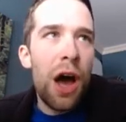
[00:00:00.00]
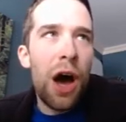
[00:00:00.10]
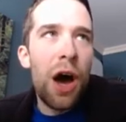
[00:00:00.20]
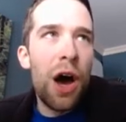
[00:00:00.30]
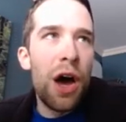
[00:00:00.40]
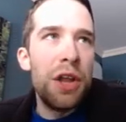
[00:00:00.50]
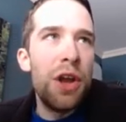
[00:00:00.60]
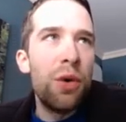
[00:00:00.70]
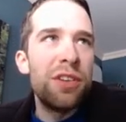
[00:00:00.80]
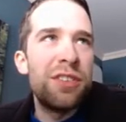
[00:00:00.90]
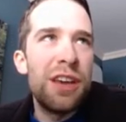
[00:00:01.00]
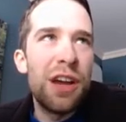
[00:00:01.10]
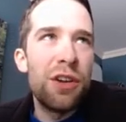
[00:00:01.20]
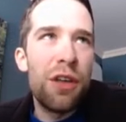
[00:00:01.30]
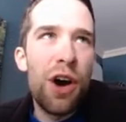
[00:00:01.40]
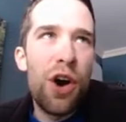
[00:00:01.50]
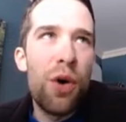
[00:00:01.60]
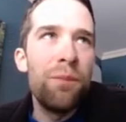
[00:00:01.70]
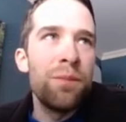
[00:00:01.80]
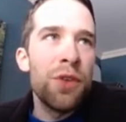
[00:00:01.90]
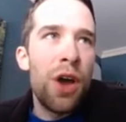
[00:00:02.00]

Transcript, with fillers: Notice here, though,